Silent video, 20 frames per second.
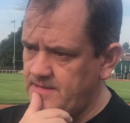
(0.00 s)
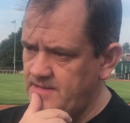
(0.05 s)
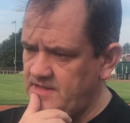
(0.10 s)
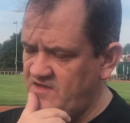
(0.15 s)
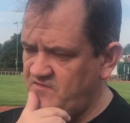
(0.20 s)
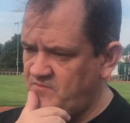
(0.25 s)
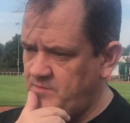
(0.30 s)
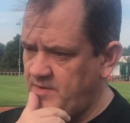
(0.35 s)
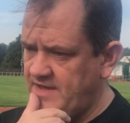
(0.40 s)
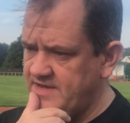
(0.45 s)

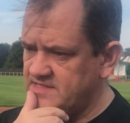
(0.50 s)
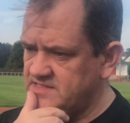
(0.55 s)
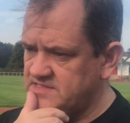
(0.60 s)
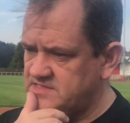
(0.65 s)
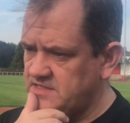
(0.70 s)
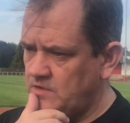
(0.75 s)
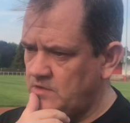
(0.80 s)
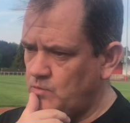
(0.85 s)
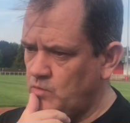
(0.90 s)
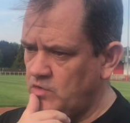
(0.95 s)
If players
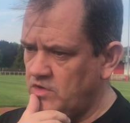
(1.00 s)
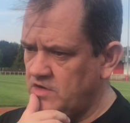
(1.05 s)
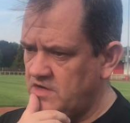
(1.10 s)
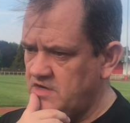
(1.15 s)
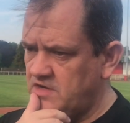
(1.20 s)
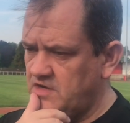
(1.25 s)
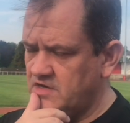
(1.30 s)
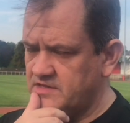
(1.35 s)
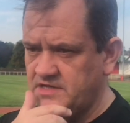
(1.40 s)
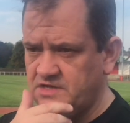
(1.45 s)
don't work
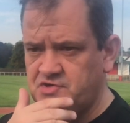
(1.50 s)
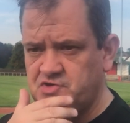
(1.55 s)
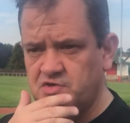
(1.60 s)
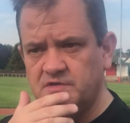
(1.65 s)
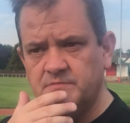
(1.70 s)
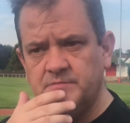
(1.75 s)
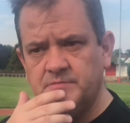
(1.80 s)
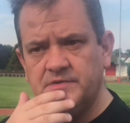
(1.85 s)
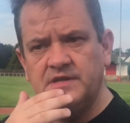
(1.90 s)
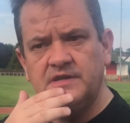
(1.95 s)
hard, they
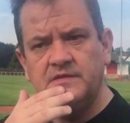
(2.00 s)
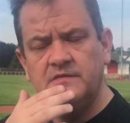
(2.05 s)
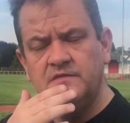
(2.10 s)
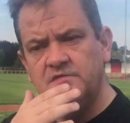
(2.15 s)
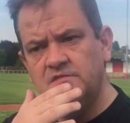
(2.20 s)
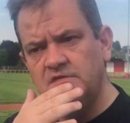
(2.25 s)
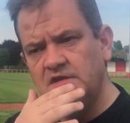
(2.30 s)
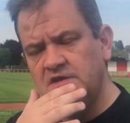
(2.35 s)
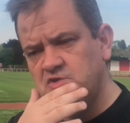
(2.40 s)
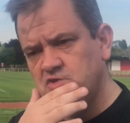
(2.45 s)
shouldn't
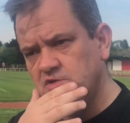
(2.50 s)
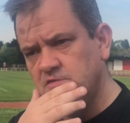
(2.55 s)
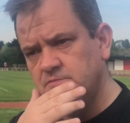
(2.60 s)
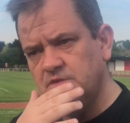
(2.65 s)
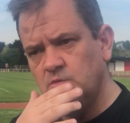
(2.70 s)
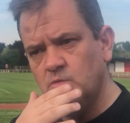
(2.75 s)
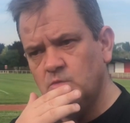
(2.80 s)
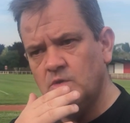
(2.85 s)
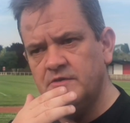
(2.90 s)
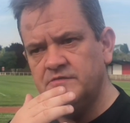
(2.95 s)

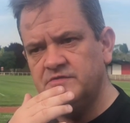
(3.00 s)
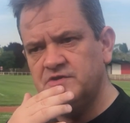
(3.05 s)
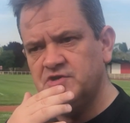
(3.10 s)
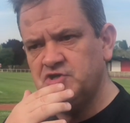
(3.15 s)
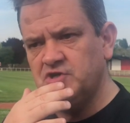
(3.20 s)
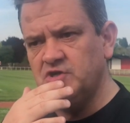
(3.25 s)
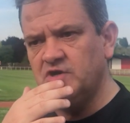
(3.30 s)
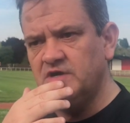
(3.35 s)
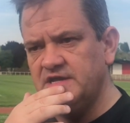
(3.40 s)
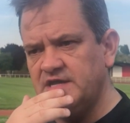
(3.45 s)
be wearing the
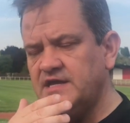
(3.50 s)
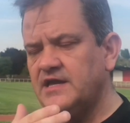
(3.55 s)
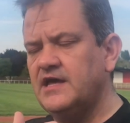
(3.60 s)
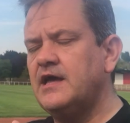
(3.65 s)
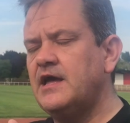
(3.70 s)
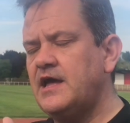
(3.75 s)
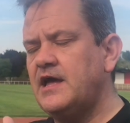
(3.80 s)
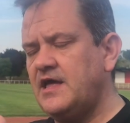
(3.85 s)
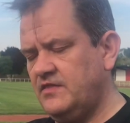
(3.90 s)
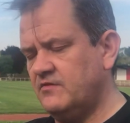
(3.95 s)
shirt.
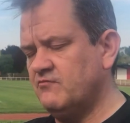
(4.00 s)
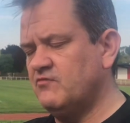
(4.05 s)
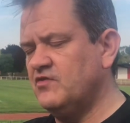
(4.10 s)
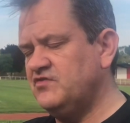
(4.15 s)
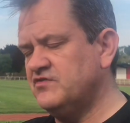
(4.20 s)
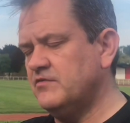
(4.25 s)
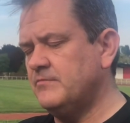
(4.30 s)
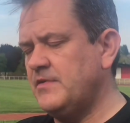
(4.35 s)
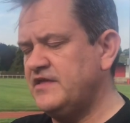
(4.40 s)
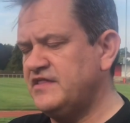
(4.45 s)
And the
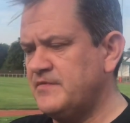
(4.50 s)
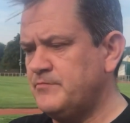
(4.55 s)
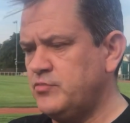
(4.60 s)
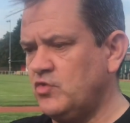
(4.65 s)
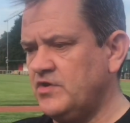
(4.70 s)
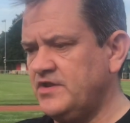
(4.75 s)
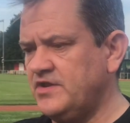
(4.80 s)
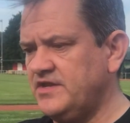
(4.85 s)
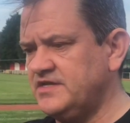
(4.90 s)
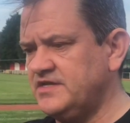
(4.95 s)
reason I make that point